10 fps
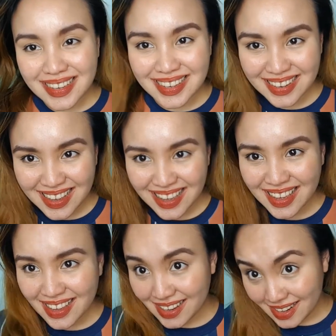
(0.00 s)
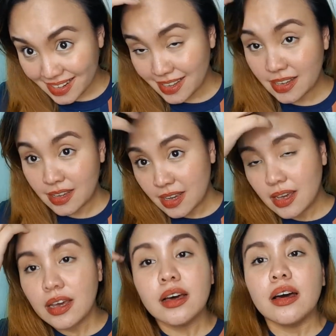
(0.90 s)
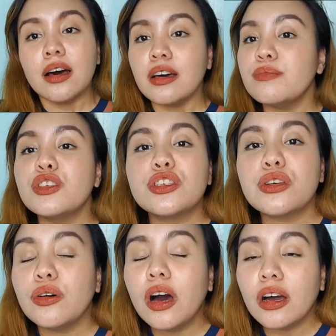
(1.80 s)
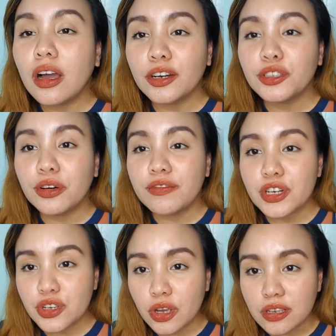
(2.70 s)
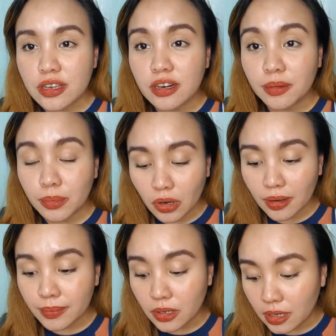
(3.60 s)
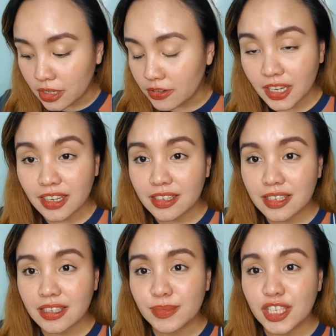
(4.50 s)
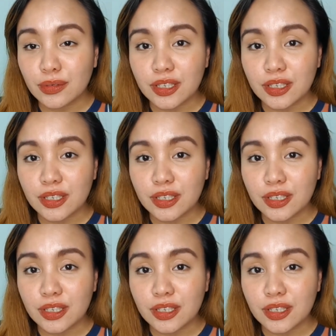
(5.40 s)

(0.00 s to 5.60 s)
God, I'm so haggard over salsa na ng bonggambongga, you guys. I'm so